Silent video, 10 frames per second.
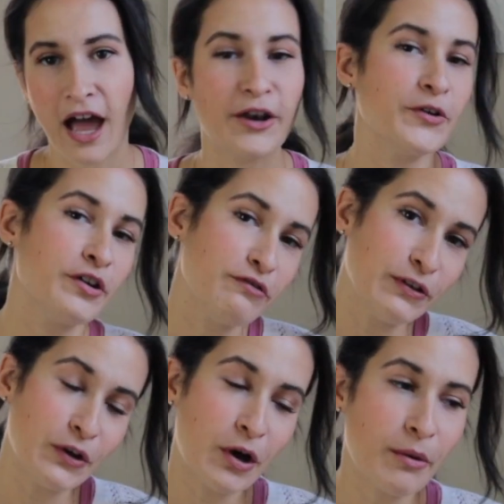I don't know if
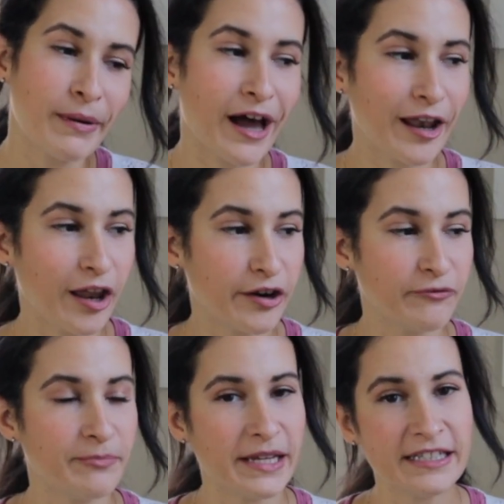you know, but a lot
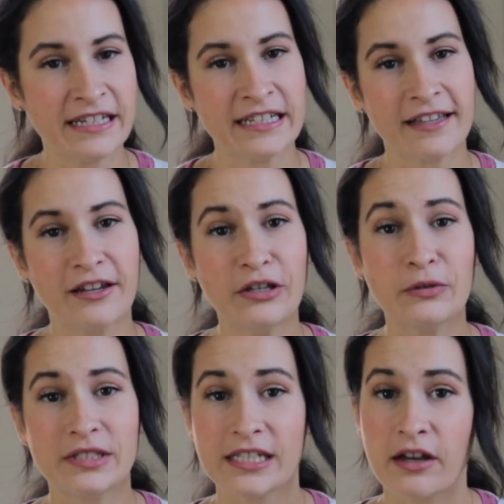of made in Italy
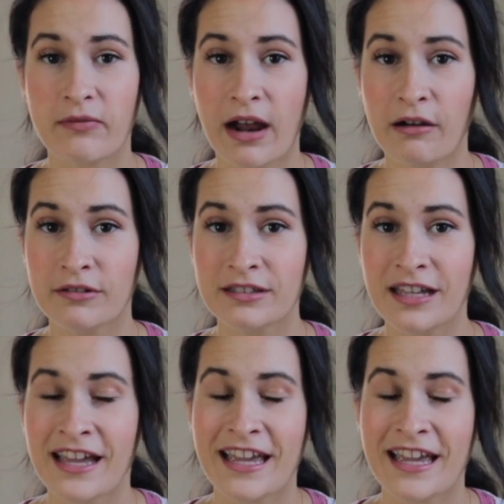you see around